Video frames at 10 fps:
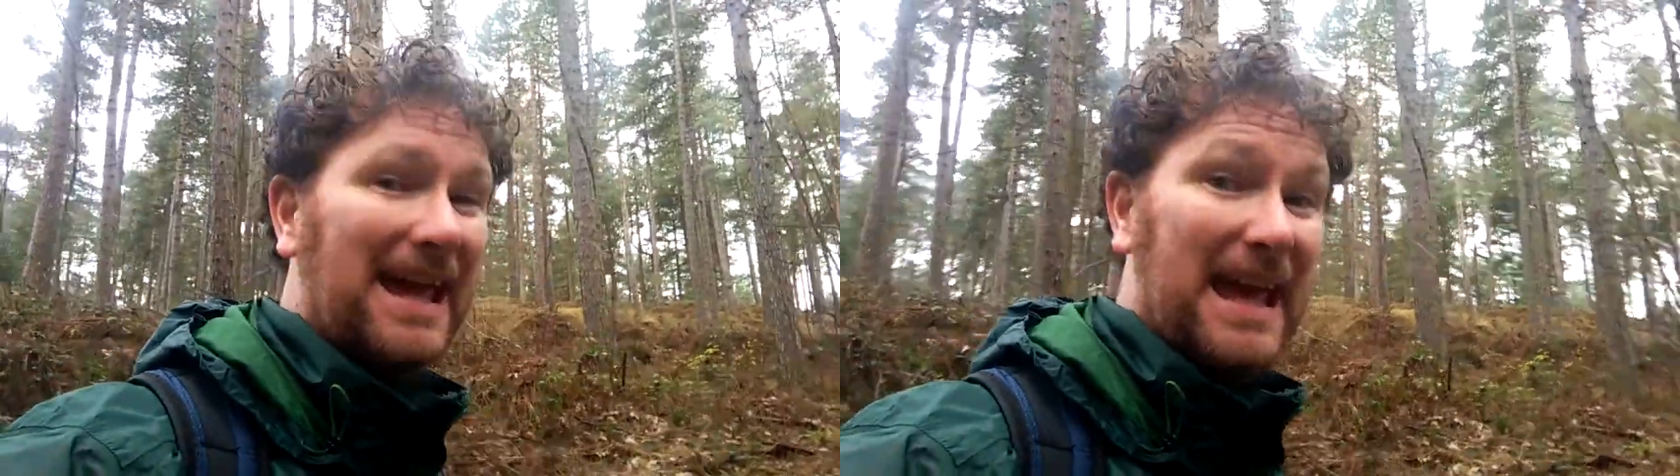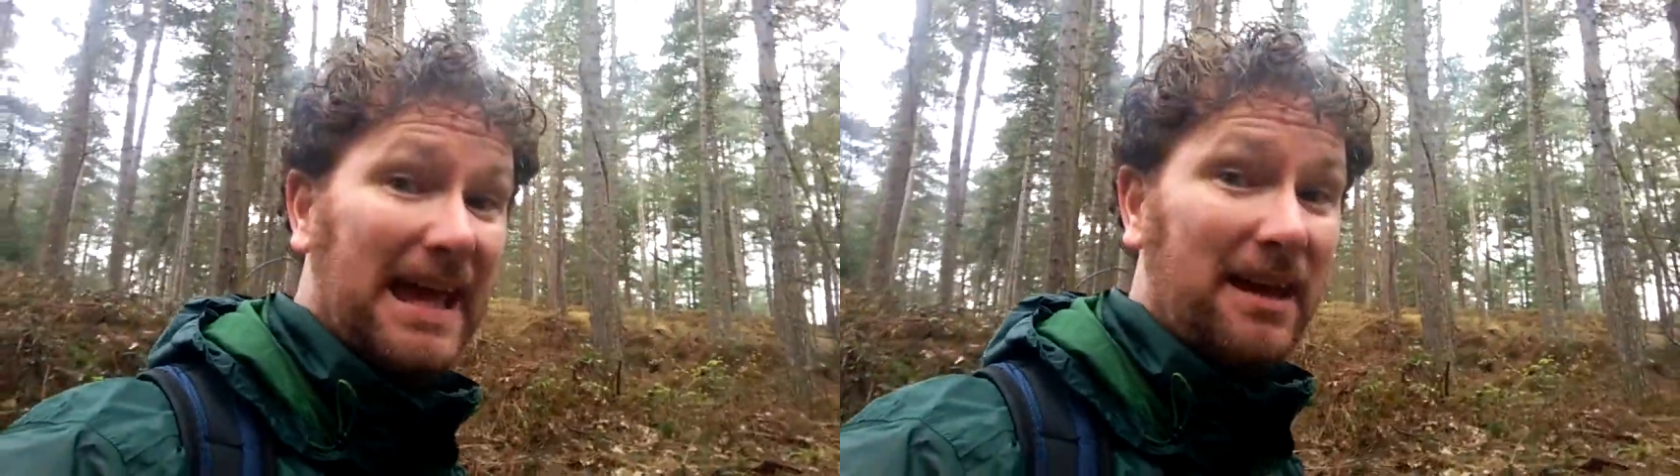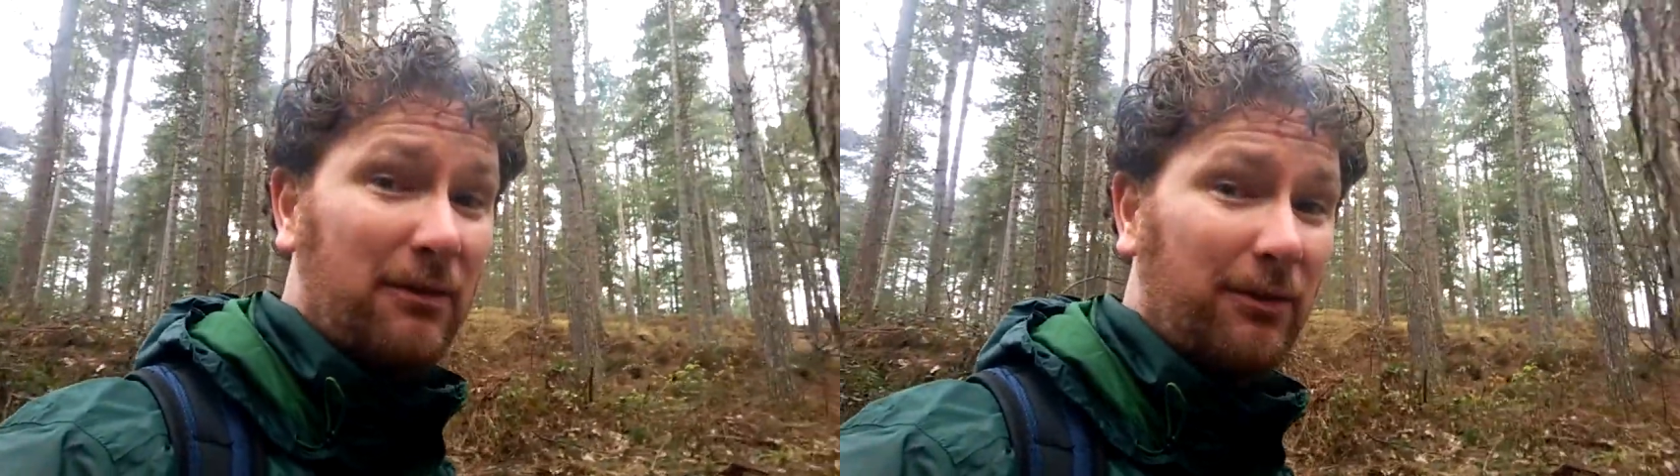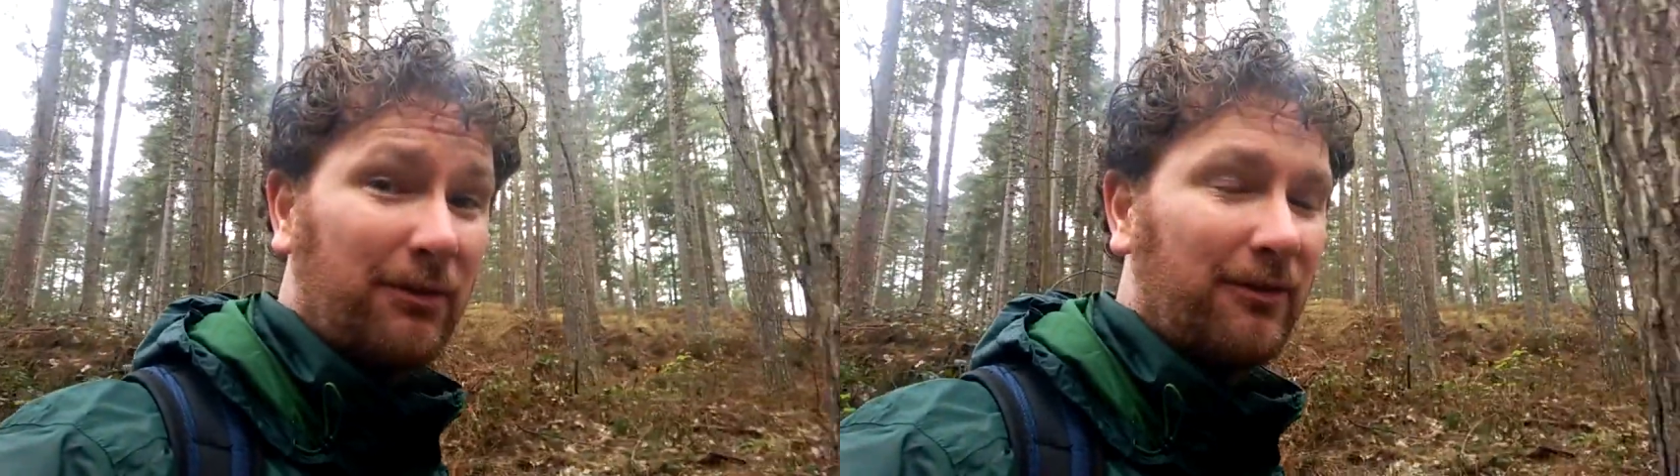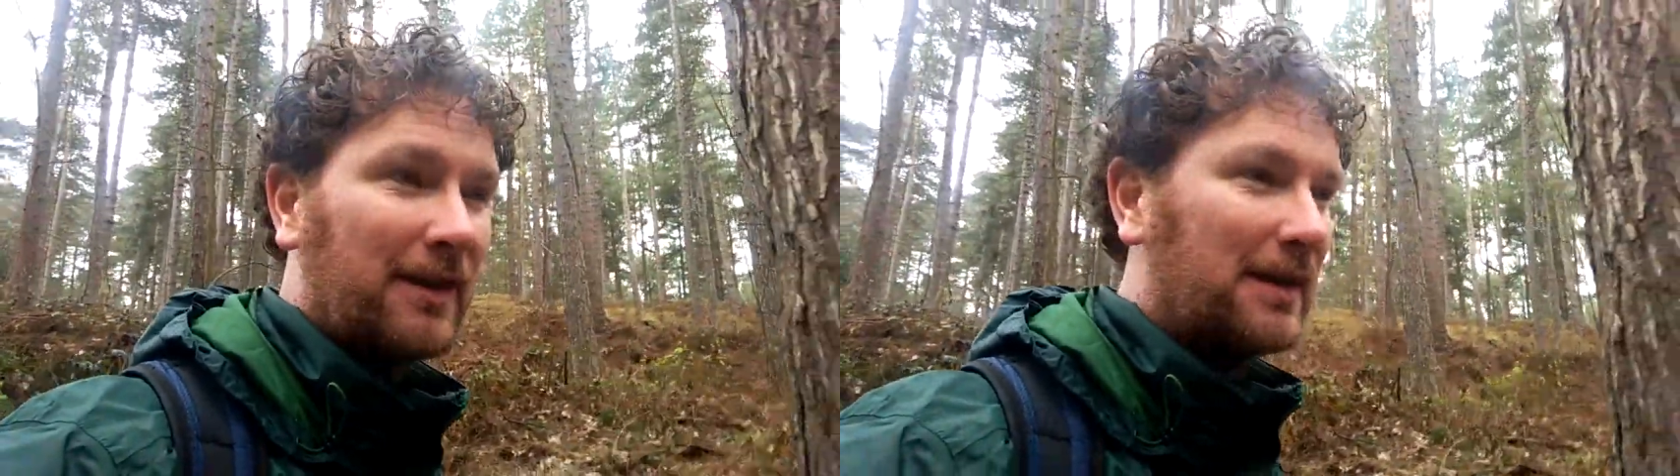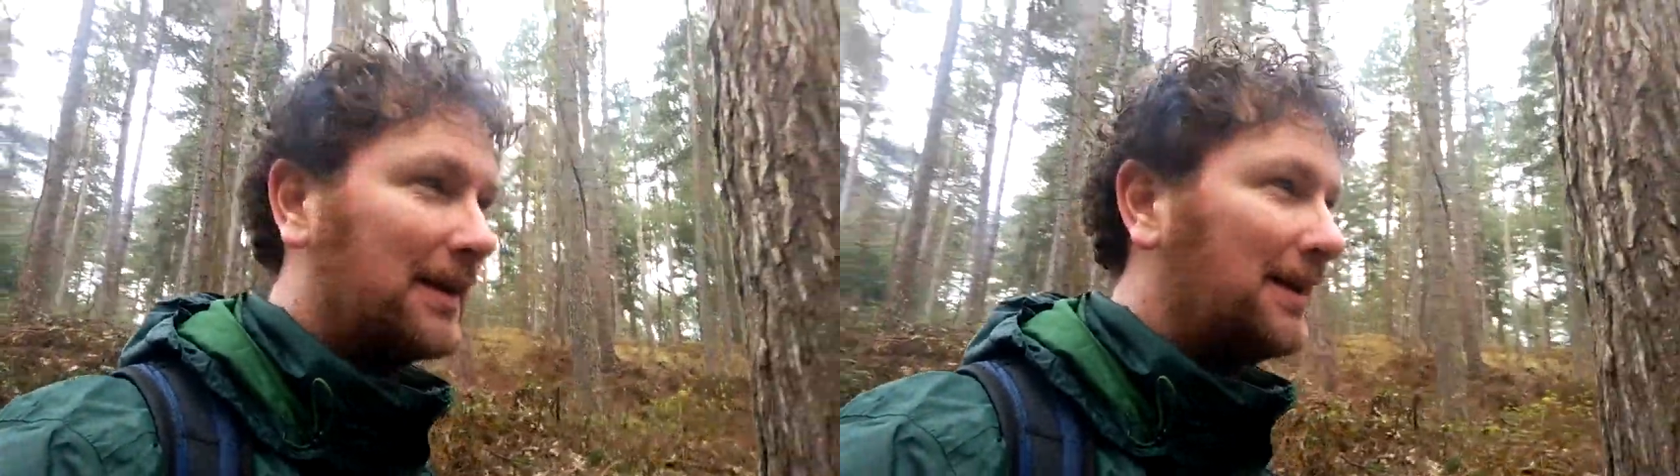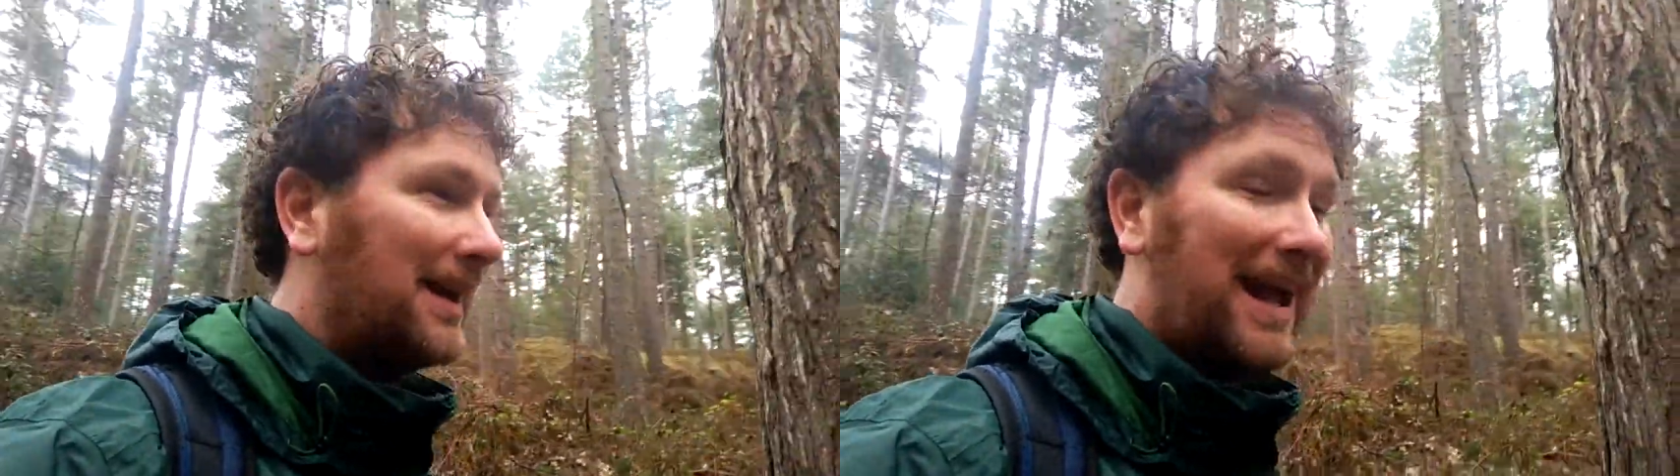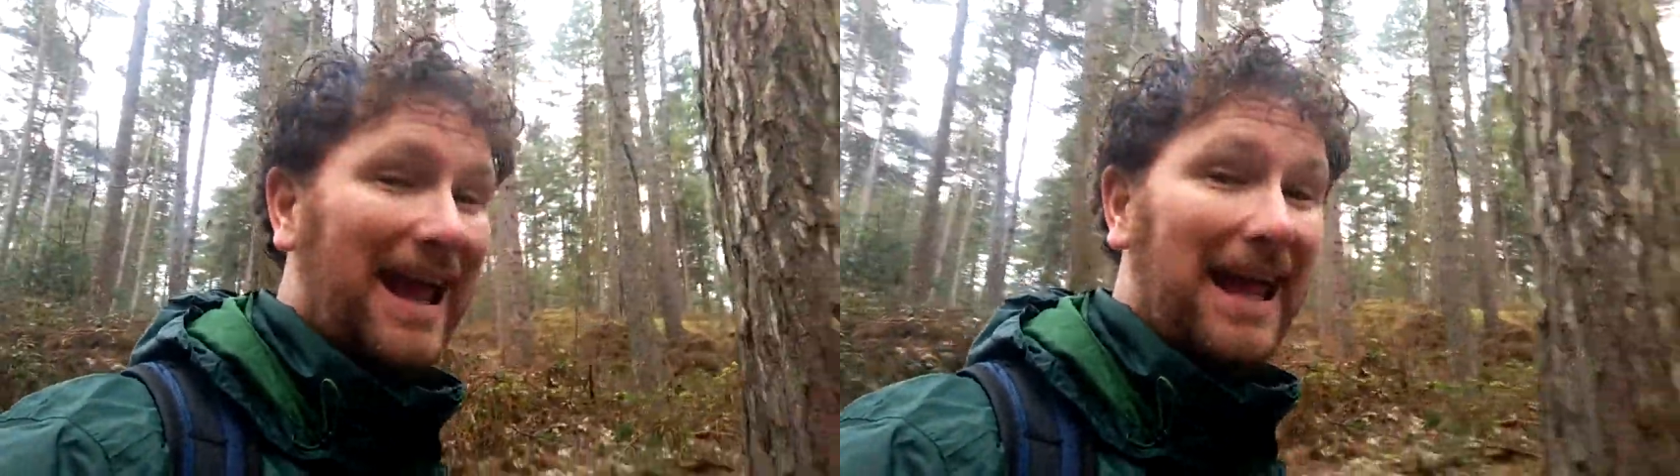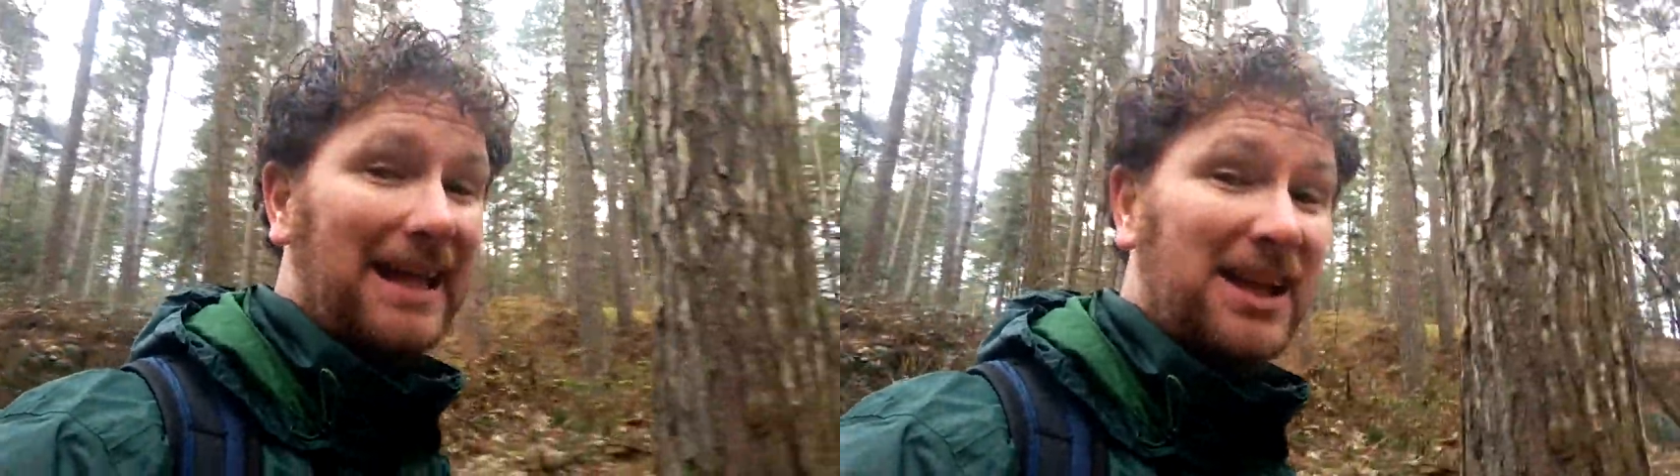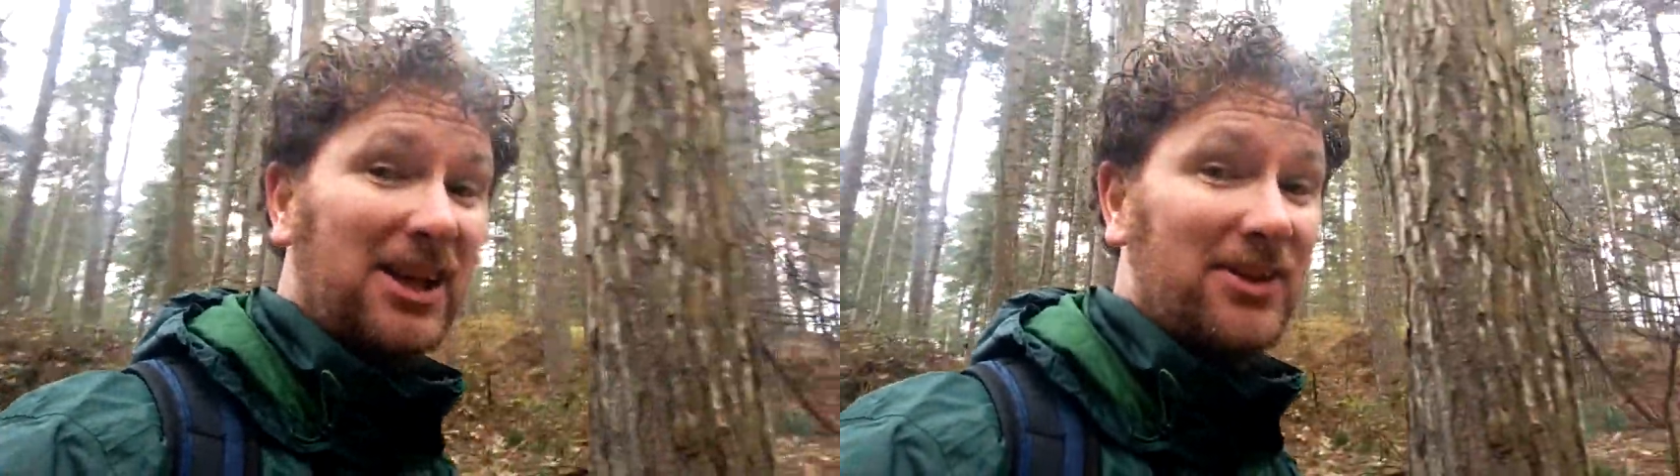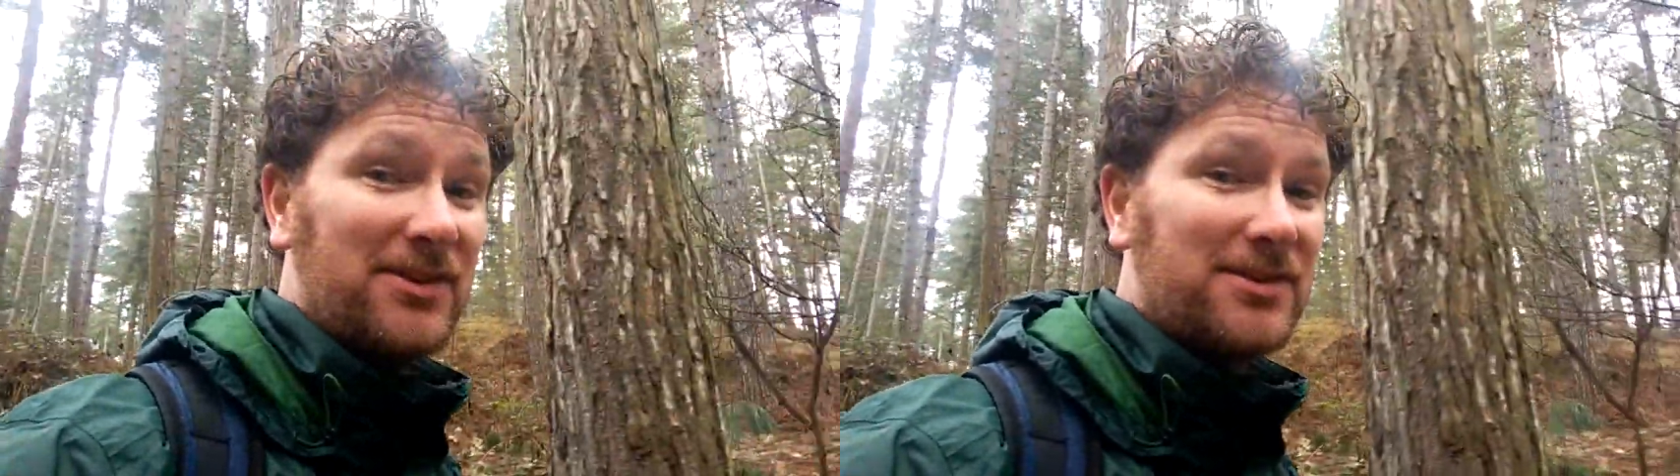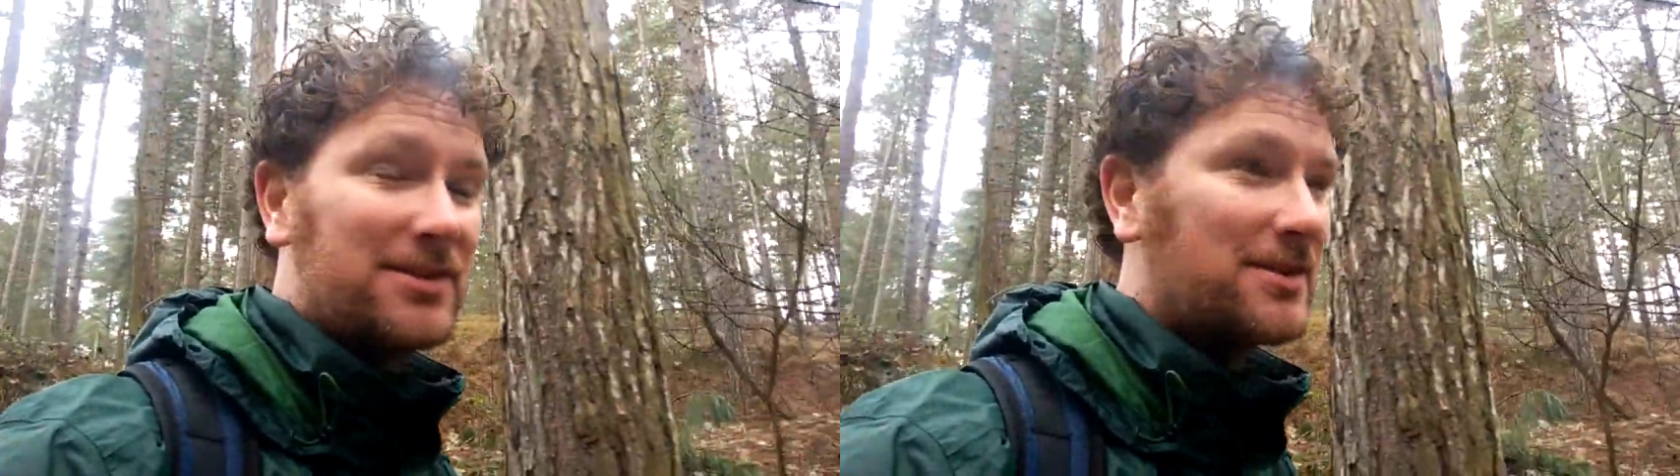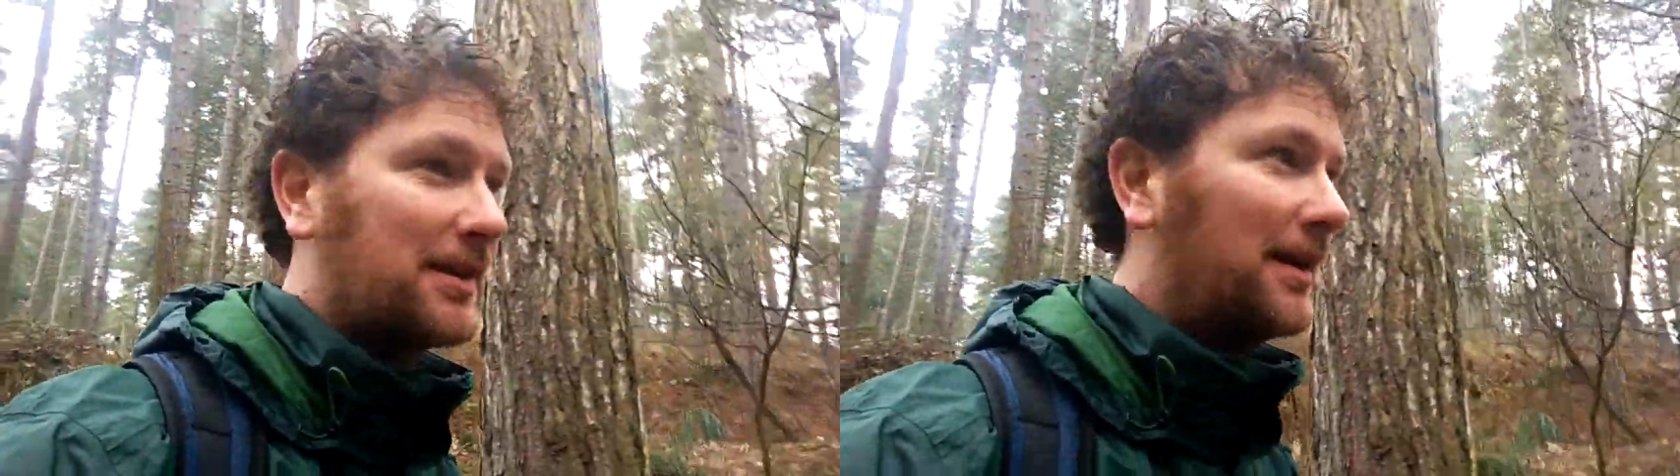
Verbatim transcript: if aliens,